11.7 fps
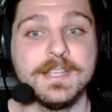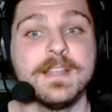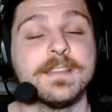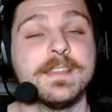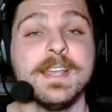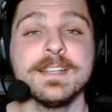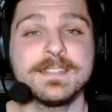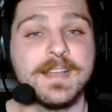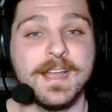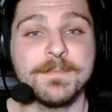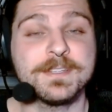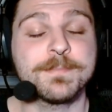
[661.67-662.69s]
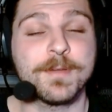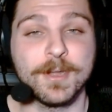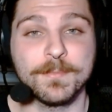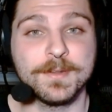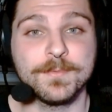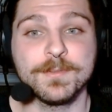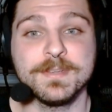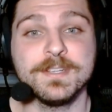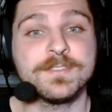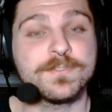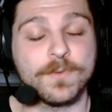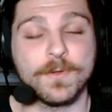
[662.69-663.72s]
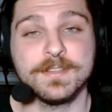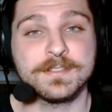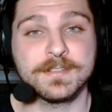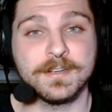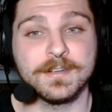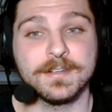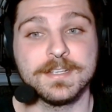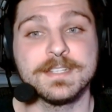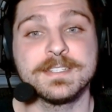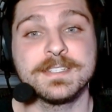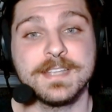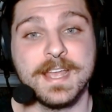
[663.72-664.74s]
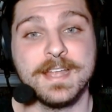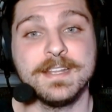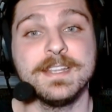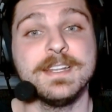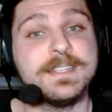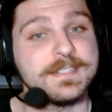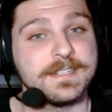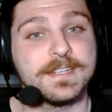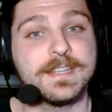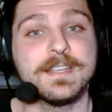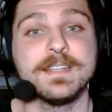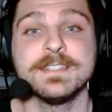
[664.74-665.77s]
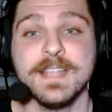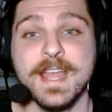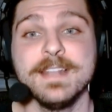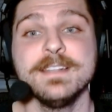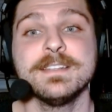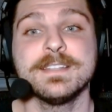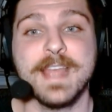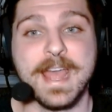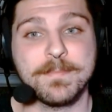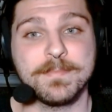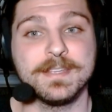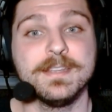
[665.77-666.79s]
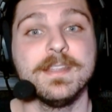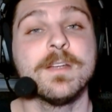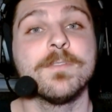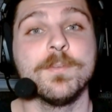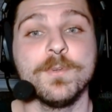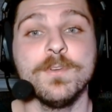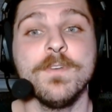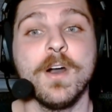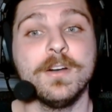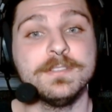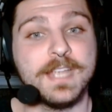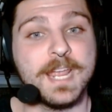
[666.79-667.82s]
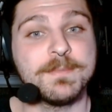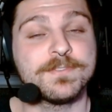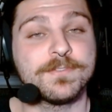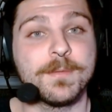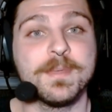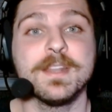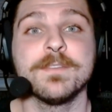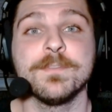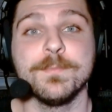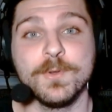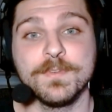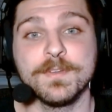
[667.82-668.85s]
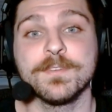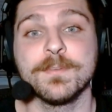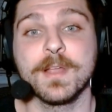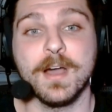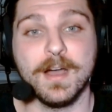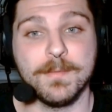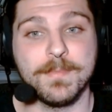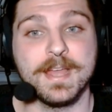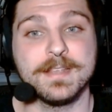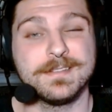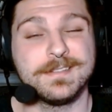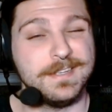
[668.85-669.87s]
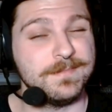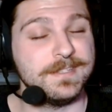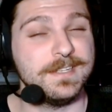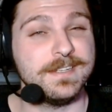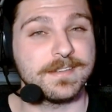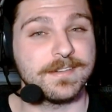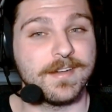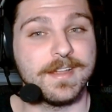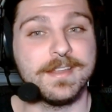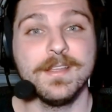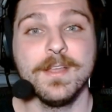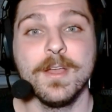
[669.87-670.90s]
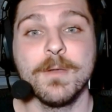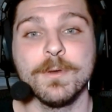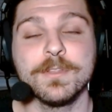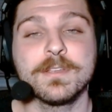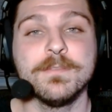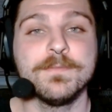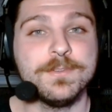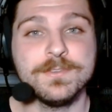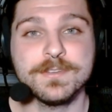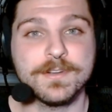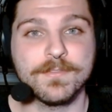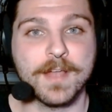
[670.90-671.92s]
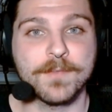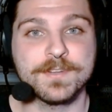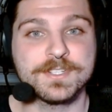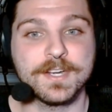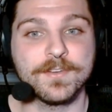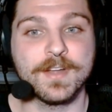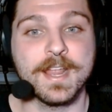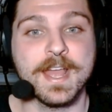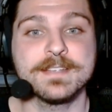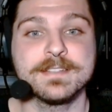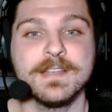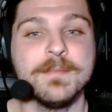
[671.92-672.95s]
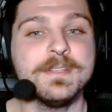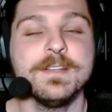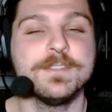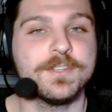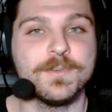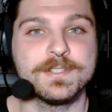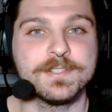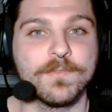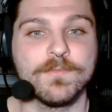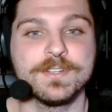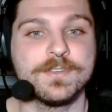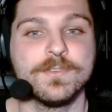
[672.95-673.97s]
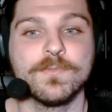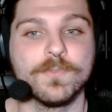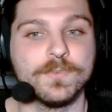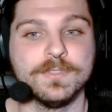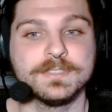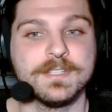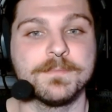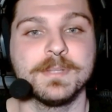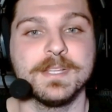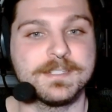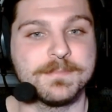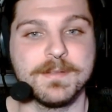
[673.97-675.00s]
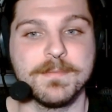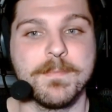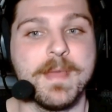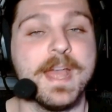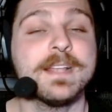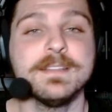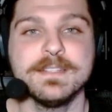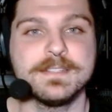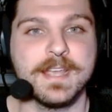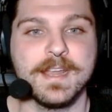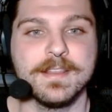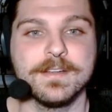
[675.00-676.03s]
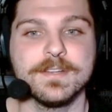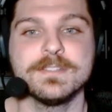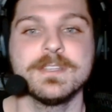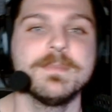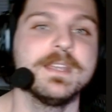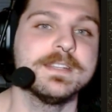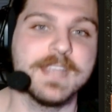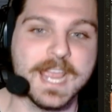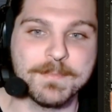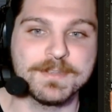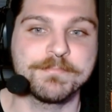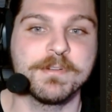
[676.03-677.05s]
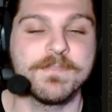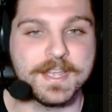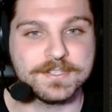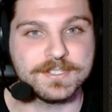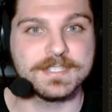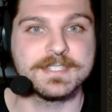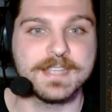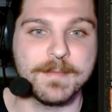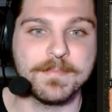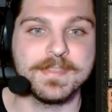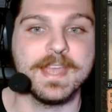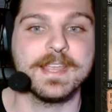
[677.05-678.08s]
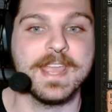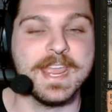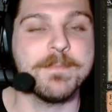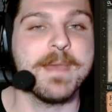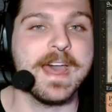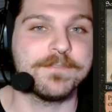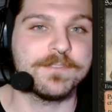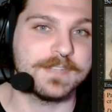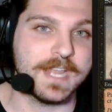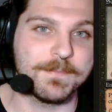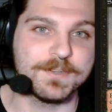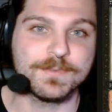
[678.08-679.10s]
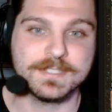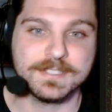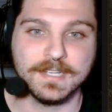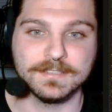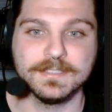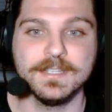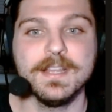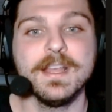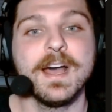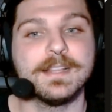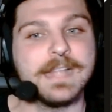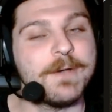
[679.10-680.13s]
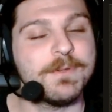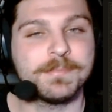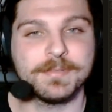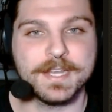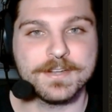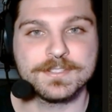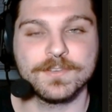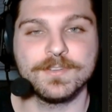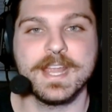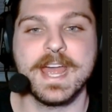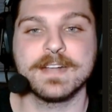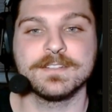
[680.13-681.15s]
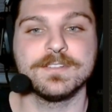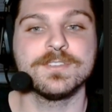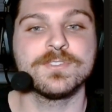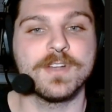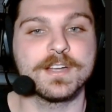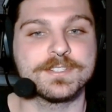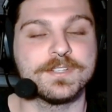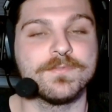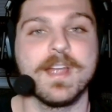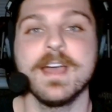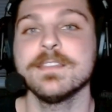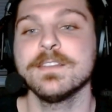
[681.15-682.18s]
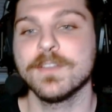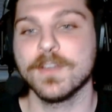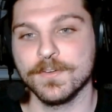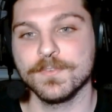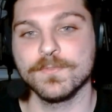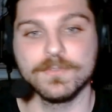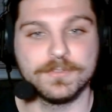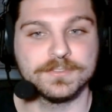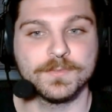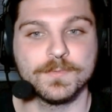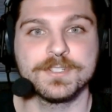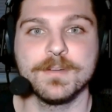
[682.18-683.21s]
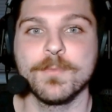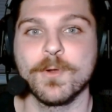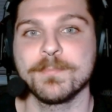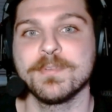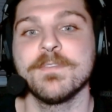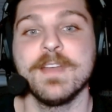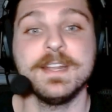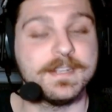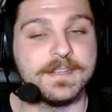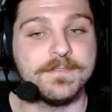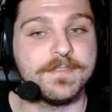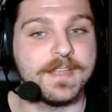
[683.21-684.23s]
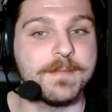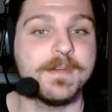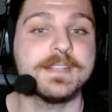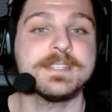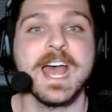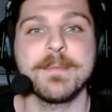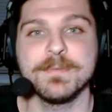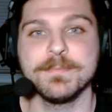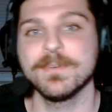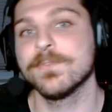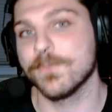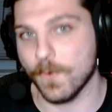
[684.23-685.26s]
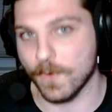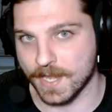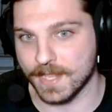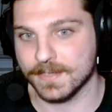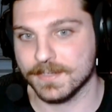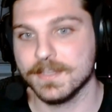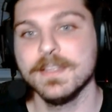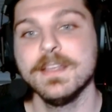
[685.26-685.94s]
The next time this permanent would be destroyed this turn, instead it isn't. Instead, tap it. Remove all damage from it and remove it from combat. Seems decent, right? Well, the confusion around Regenerate has something to do with its original rules and placement. Back in the day, there used to be a damage prevention step that came after damage was dealt, allowing players to react to destruction rather than current rules which are more preventative and must happen beforehand.